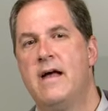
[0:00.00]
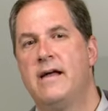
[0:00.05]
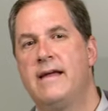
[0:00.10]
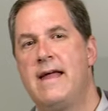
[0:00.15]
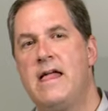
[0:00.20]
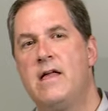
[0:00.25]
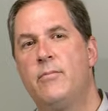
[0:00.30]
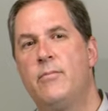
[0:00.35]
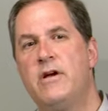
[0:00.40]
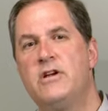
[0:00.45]

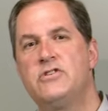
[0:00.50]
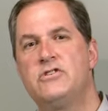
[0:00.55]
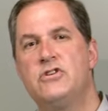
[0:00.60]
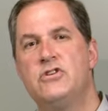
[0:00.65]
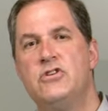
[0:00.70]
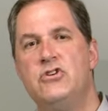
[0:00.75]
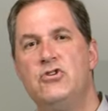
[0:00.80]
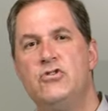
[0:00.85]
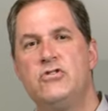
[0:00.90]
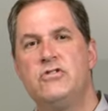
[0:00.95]

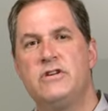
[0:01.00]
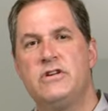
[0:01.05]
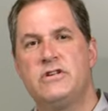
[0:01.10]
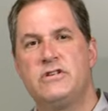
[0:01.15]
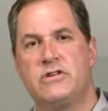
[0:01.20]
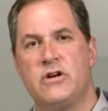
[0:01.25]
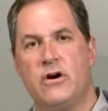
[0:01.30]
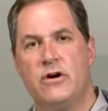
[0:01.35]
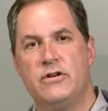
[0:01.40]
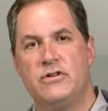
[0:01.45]
Calibration usually
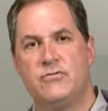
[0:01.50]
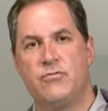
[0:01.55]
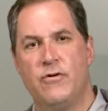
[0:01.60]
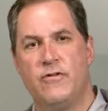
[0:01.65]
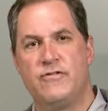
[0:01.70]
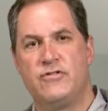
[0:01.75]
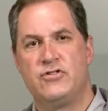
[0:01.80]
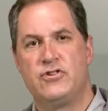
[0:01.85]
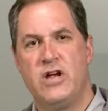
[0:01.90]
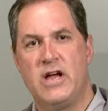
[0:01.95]
starts
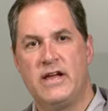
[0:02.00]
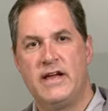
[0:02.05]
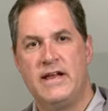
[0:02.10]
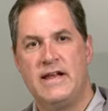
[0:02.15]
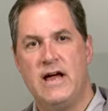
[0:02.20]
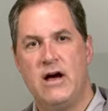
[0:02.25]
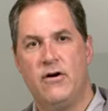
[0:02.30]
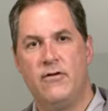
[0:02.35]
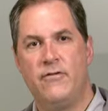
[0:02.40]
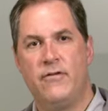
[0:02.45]
with checking
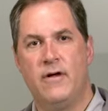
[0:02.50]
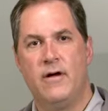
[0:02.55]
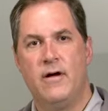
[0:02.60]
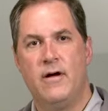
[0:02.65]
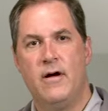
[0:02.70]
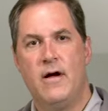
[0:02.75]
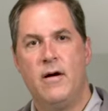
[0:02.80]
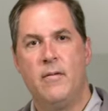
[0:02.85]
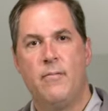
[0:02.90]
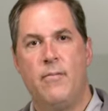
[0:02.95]
out
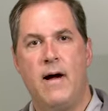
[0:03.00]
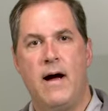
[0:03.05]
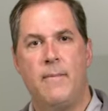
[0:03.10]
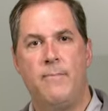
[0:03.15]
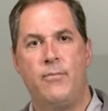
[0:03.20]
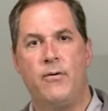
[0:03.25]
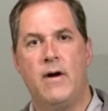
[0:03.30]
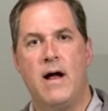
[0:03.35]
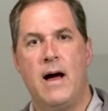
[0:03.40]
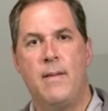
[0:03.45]
the
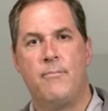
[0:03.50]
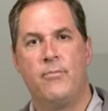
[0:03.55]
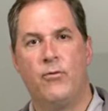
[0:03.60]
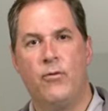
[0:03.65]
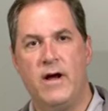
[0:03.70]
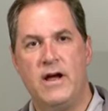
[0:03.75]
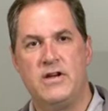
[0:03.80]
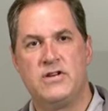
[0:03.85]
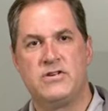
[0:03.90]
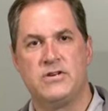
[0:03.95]
proper
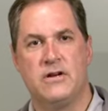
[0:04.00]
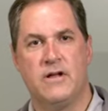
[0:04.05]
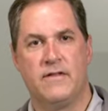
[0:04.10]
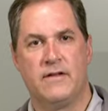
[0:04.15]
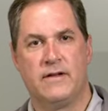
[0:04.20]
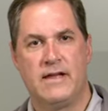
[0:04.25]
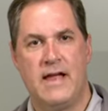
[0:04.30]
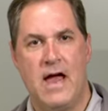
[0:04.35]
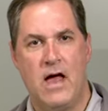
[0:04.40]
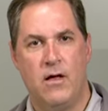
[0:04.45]
operation of the
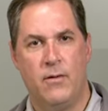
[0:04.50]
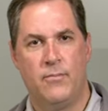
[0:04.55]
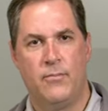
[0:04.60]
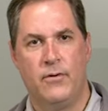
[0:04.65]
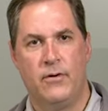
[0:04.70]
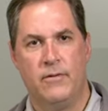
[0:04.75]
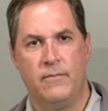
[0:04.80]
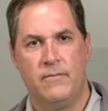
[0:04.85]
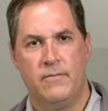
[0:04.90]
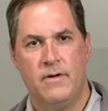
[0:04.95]

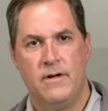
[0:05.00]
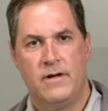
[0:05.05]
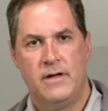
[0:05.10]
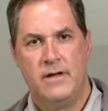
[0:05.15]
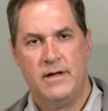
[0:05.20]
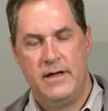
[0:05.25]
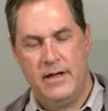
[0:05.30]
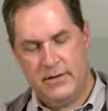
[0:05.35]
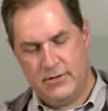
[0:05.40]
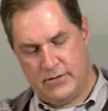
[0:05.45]
caliper.
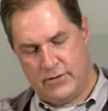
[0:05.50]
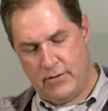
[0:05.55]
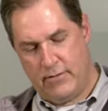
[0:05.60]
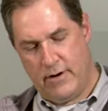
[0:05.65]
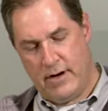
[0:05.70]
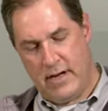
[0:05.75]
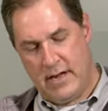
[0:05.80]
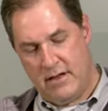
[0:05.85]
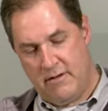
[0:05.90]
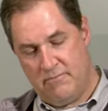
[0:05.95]
Is there
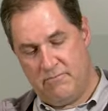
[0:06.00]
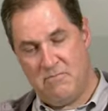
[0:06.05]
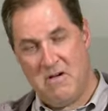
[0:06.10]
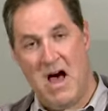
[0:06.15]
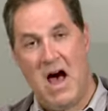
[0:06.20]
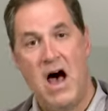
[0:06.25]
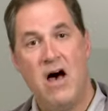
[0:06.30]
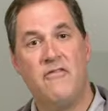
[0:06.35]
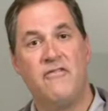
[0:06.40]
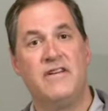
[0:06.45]
any
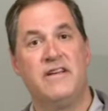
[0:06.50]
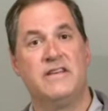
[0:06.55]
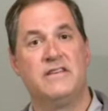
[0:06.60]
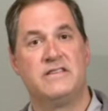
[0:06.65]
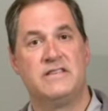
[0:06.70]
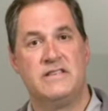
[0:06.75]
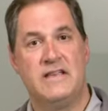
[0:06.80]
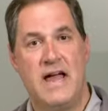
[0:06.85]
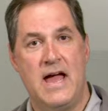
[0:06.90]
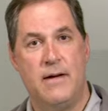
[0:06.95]
obvious
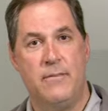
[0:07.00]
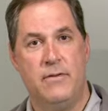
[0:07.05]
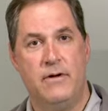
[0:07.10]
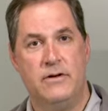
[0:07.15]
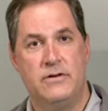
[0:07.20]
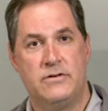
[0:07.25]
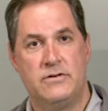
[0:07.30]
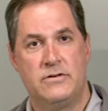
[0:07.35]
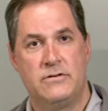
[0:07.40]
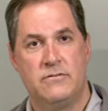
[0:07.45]

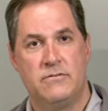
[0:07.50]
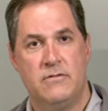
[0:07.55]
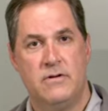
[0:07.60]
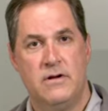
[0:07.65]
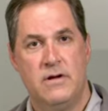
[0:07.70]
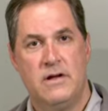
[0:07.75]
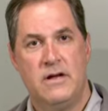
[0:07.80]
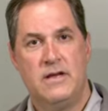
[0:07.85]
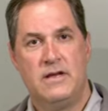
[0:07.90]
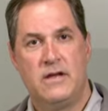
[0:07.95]
damage?
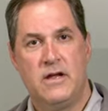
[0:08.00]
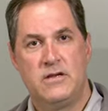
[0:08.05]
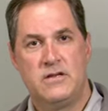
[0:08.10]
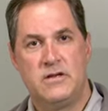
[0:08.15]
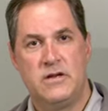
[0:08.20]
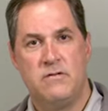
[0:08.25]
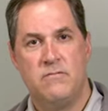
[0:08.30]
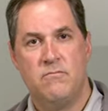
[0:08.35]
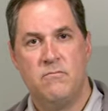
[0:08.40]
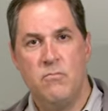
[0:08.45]
Does
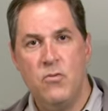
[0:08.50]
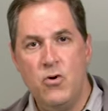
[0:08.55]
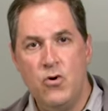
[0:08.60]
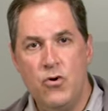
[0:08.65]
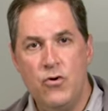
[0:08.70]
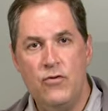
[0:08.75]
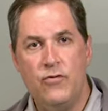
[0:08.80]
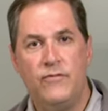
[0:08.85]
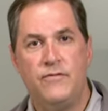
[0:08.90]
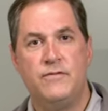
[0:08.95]
it
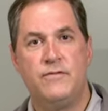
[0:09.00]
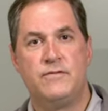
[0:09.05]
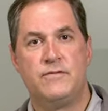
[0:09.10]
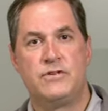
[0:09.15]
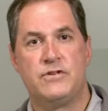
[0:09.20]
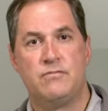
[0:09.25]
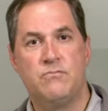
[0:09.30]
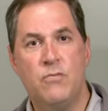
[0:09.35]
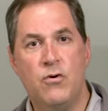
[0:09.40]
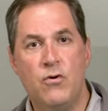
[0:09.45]
move
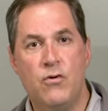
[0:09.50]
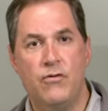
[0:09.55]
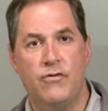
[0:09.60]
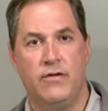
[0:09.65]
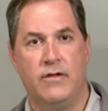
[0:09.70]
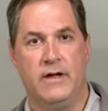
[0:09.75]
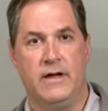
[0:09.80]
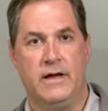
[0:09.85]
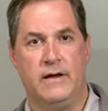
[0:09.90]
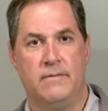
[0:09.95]

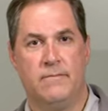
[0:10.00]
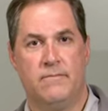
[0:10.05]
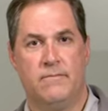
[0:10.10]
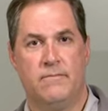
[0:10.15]
smoothly?